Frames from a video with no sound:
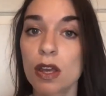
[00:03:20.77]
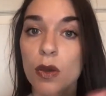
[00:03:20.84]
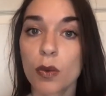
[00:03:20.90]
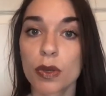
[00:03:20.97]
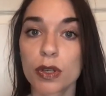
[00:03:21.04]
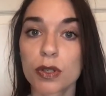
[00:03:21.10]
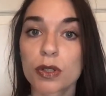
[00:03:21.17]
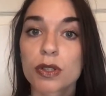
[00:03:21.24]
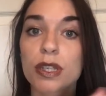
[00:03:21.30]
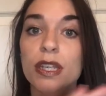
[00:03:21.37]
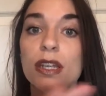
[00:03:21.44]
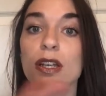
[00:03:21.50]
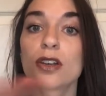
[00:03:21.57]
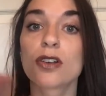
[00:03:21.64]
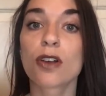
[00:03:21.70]
When you're looking
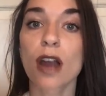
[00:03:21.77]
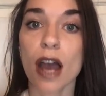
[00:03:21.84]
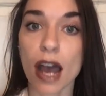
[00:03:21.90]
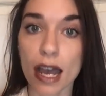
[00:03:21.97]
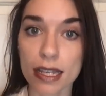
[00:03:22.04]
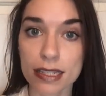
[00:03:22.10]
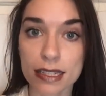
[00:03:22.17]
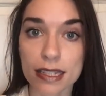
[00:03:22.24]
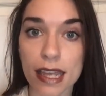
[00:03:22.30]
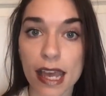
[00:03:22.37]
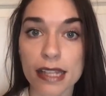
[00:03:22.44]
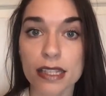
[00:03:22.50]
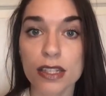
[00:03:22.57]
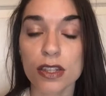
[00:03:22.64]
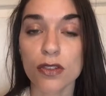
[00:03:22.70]
across,
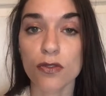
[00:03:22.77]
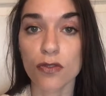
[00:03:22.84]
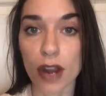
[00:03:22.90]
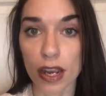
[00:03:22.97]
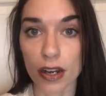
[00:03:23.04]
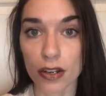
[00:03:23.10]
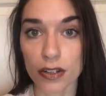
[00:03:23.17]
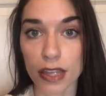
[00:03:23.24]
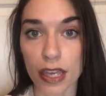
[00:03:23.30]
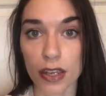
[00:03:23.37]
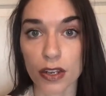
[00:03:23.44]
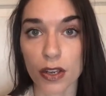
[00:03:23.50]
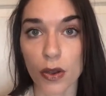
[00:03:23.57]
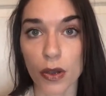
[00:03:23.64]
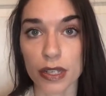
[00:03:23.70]
that's the record that you're
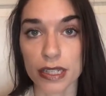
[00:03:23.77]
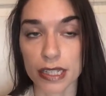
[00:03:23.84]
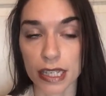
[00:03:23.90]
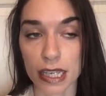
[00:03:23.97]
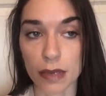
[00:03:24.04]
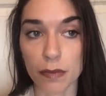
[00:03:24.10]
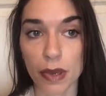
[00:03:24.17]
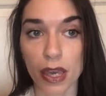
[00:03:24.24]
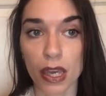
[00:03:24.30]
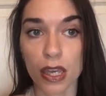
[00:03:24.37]
going to keep.